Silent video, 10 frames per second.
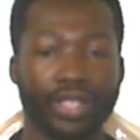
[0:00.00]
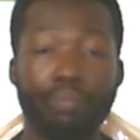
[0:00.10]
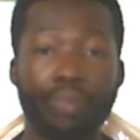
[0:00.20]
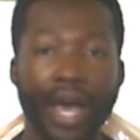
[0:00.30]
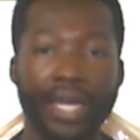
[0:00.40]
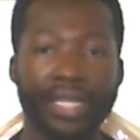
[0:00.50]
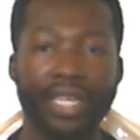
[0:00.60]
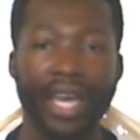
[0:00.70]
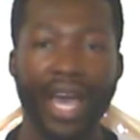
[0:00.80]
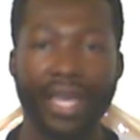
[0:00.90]
But
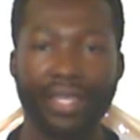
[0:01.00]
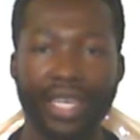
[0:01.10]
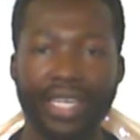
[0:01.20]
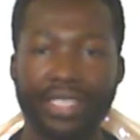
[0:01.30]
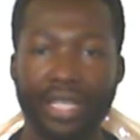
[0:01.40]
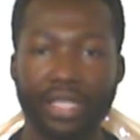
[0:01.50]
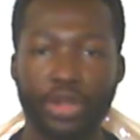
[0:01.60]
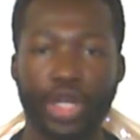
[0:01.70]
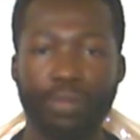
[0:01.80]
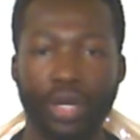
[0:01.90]
I think it's a
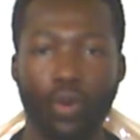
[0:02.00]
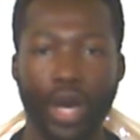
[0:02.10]
legitimate